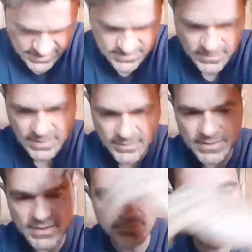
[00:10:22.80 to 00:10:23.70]
that's why we
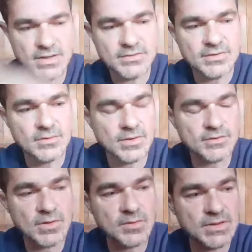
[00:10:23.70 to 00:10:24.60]
need policing,
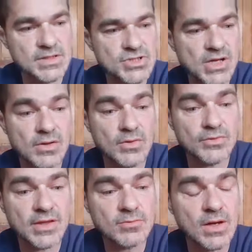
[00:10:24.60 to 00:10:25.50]
that's why we need jails,
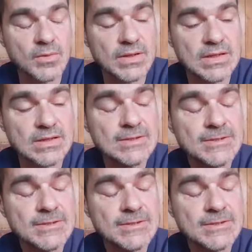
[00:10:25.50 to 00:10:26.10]
that's why we need